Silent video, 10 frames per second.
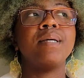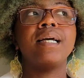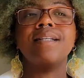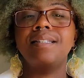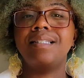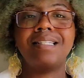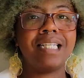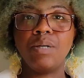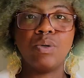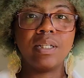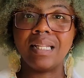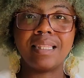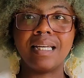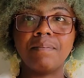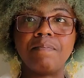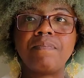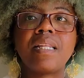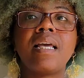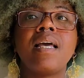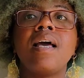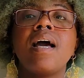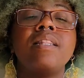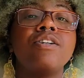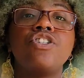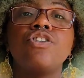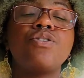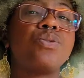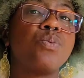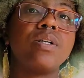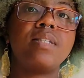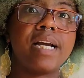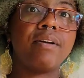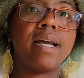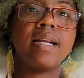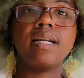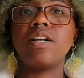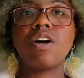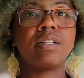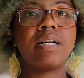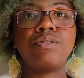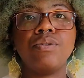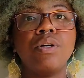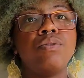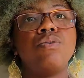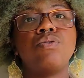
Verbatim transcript: because the city wouldn't let them. And their children were segregated and not allowed to go to